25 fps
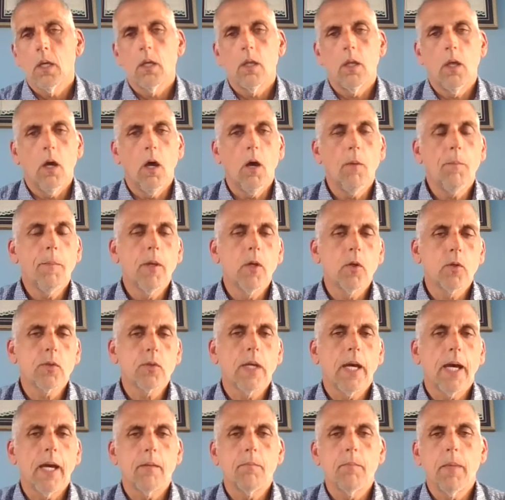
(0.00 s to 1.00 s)
the uphill
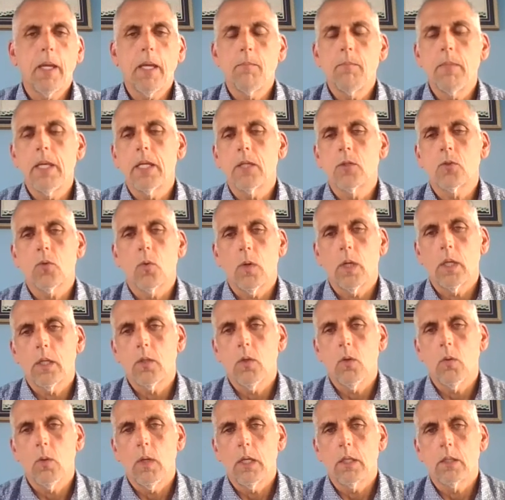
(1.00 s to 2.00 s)
side may be at
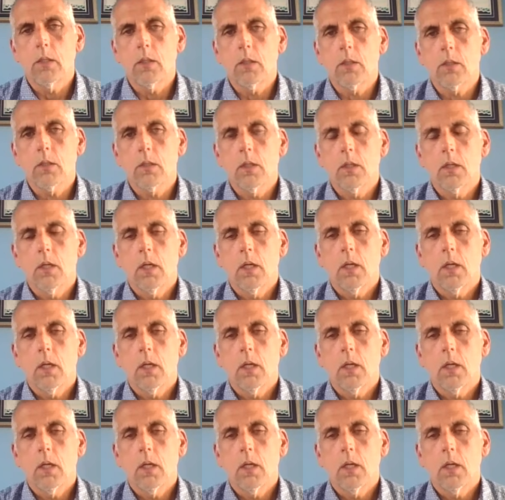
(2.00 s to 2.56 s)
22 inches.